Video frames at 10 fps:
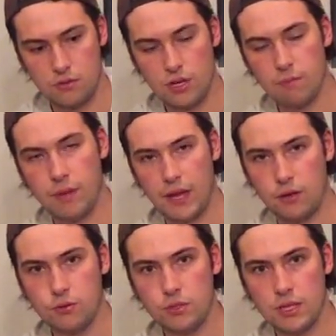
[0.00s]
jump
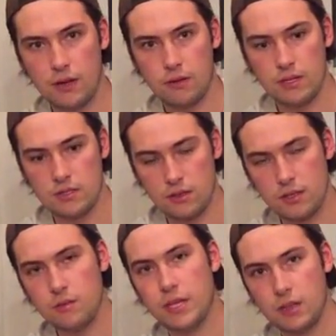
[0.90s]
pack cooldown is a
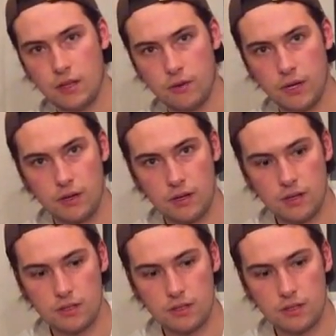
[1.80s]
little bit lower,